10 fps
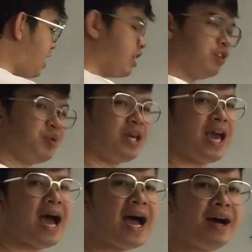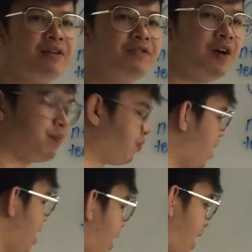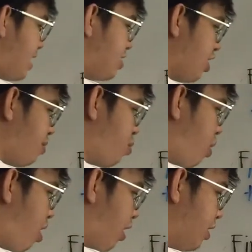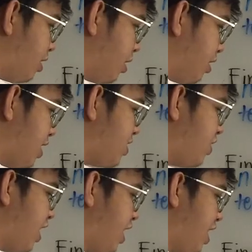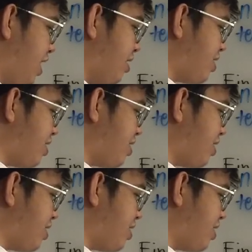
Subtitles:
here we have a sub 1. This is really